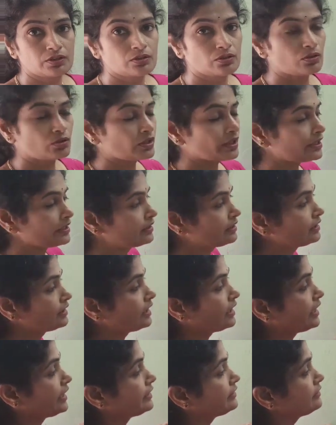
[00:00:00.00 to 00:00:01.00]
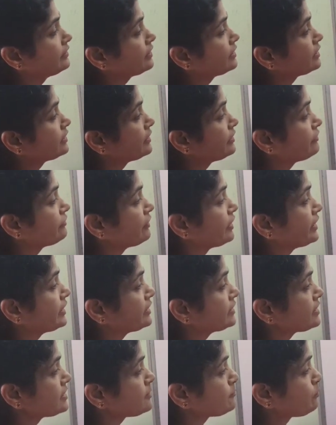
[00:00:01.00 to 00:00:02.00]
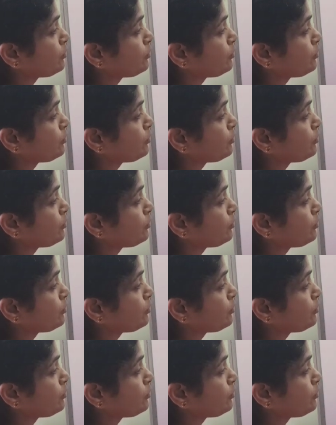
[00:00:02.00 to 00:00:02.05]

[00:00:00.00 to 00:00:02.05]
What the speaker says: Okay, and divide this